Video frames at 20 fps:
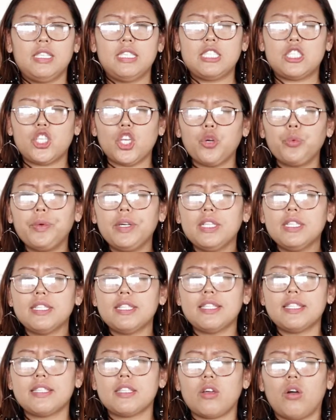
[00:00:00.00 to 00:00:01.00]

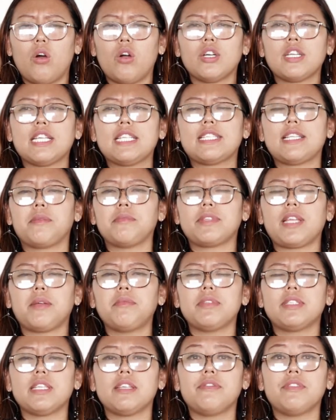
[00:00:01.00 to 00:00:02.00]
jewels, or they
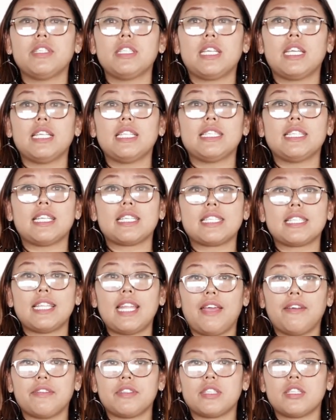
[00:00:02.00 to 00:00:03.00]
sometimes even kill their
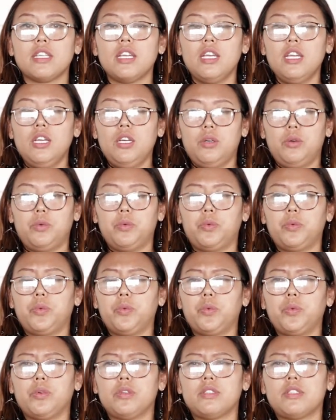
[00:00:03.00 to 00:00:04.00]
slaves.
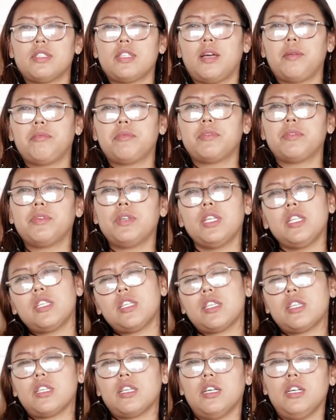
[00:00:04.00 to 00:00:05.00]
Some
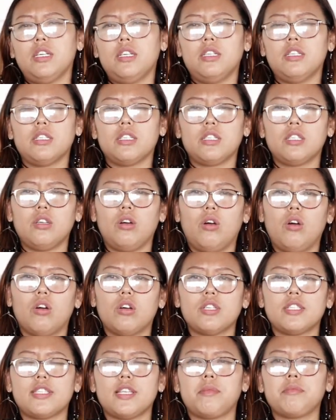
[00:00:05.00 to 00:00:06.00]
rich
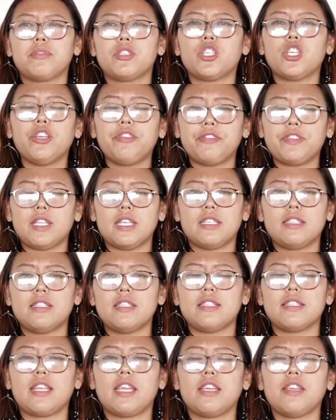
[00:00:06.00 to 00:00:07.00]
or some
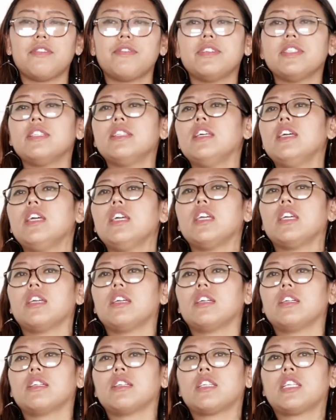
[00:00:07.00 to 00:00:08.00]
chieftains, they even
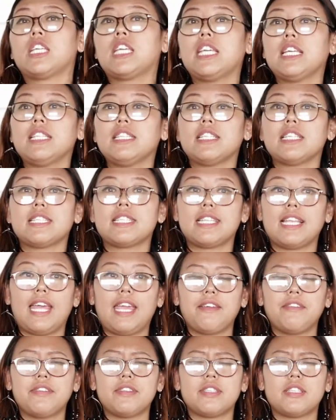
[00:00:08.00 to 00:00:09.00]
kill the
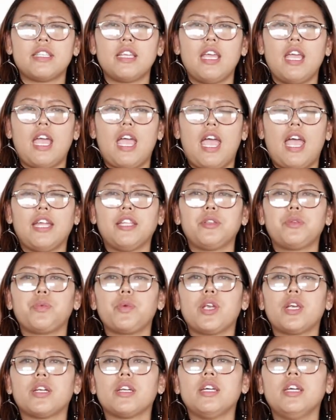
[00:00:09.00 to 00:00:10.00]
slaves and
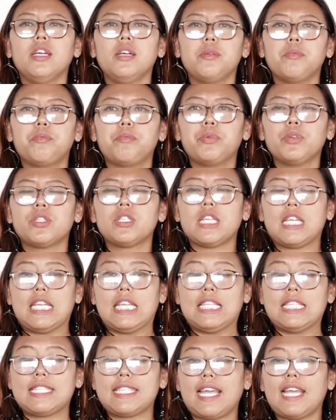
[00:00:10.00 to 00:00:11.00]
were put
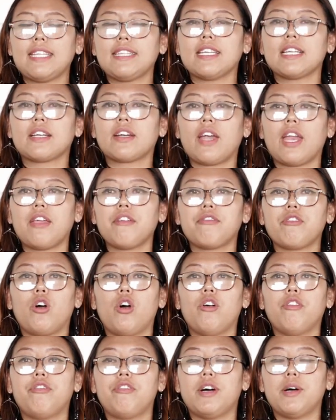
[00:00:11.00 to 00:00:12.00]
inside the grave
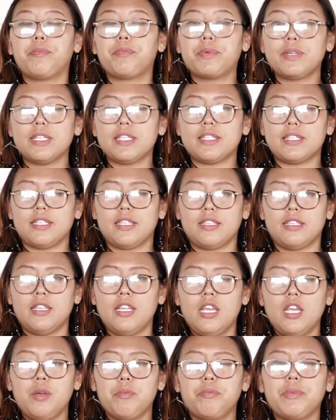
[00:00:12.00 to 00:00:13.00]
of a person,
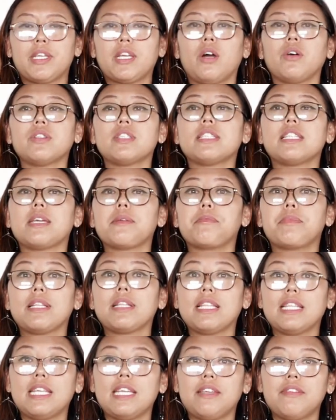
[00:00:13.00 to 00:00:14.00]
because they
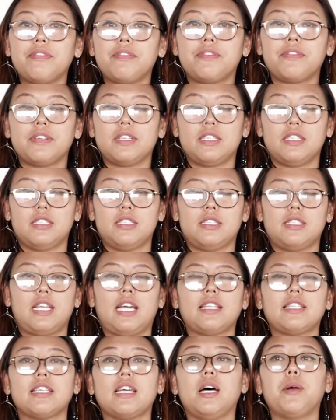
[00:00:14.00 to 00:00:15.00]
believe
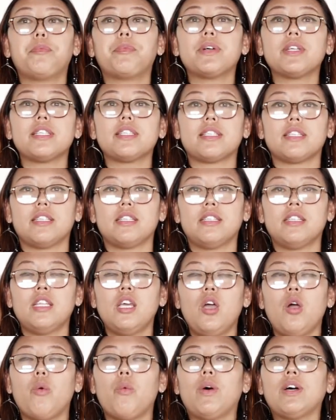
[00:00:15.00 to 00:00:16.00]
that a person,
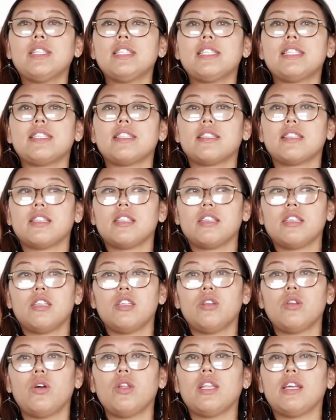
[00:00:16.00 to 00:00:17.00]
once
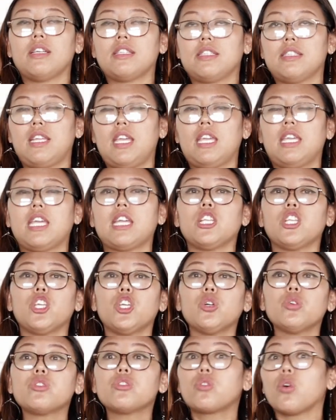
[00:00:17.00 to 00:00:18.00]
they can
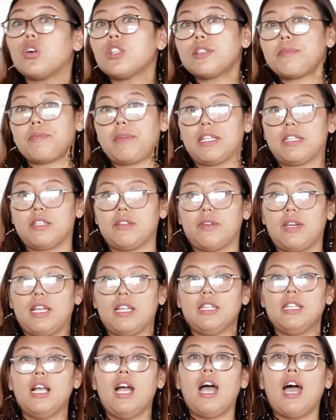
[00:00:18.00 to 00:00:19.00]
use those
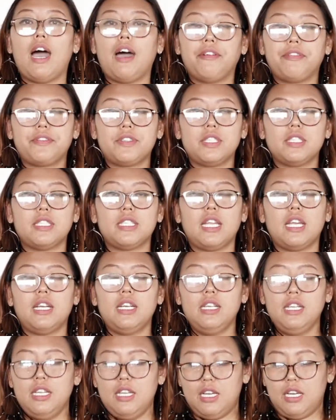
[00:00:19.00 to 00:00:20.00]
material after
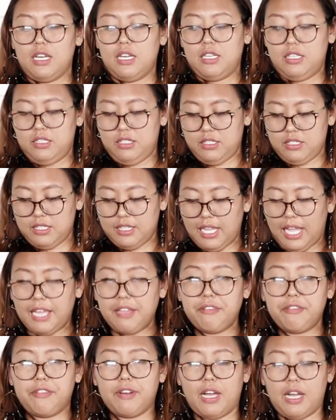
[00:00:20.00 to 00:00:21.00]
their
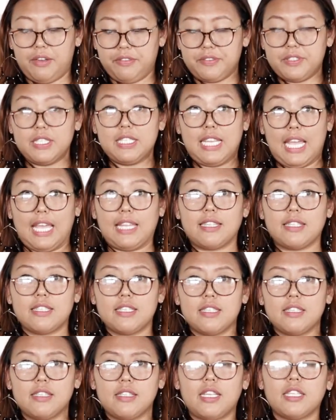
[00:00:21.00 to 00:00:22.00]
life after death.
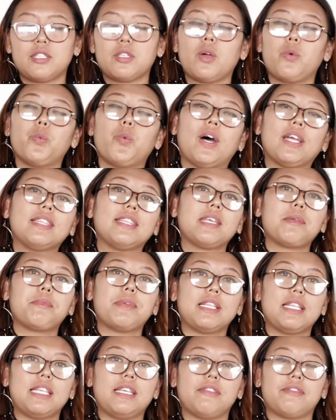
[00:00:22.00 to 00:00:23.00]
That's what they
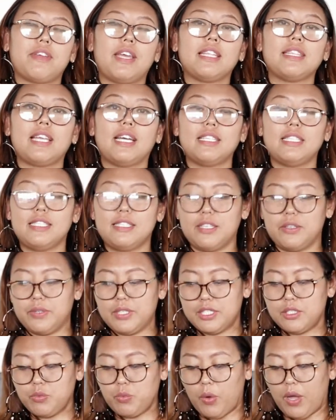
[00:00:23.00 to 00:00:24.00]
believe, and that is the
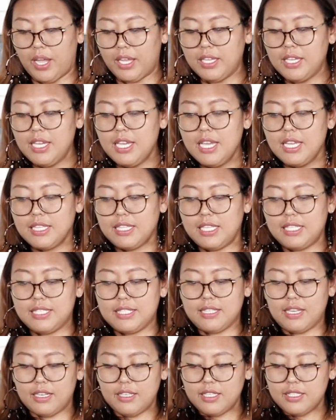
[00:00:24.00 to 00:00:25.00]
reason why they
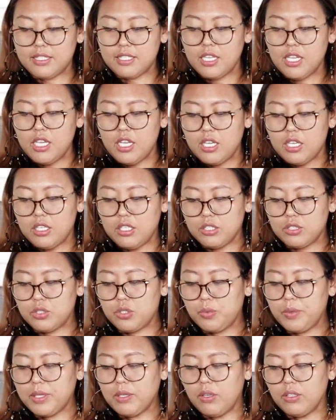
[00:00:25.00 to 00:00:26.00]
started
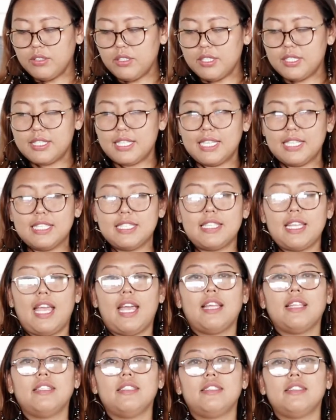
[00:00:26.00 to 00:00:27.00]
doing all those things,
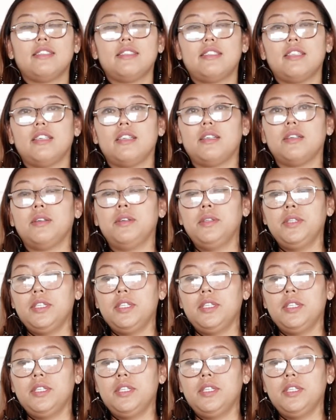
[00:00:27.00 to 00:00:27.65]
and the